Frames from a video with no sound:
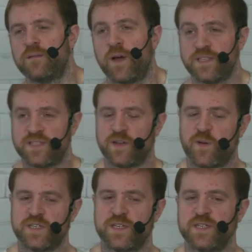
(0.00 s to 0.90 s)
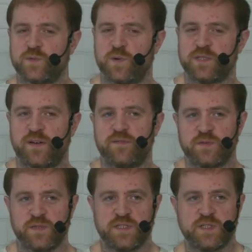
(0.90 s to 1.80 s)
Right, so the question is, what's the difference
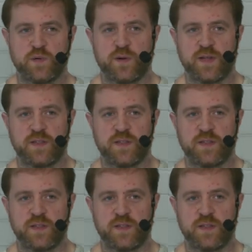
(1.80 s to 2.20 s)
between storing